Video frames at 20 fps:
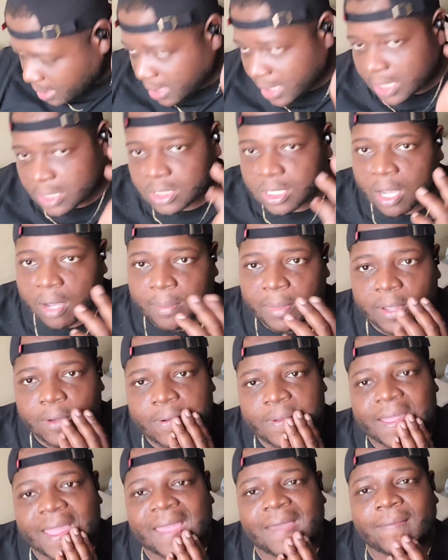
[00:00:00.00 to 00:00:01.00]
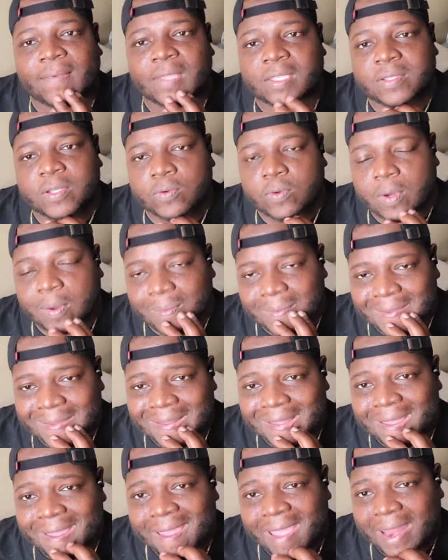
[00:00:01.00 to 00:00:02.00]
he told me who gave it to
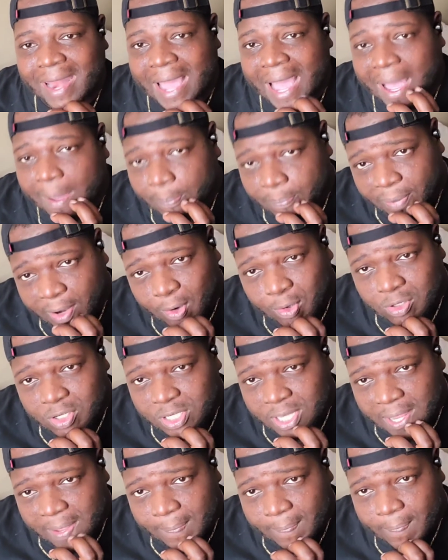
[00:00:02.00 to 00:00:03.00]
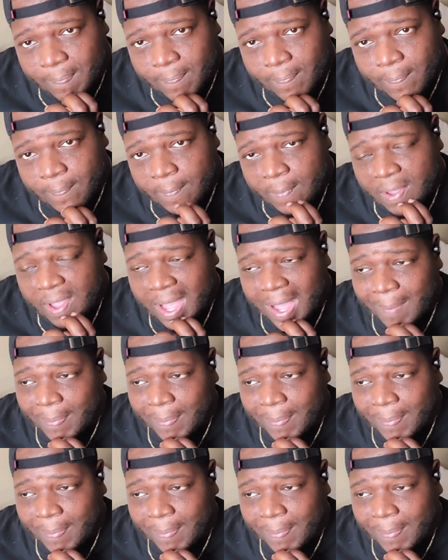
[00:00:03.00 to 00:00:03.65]
him, and I approached them.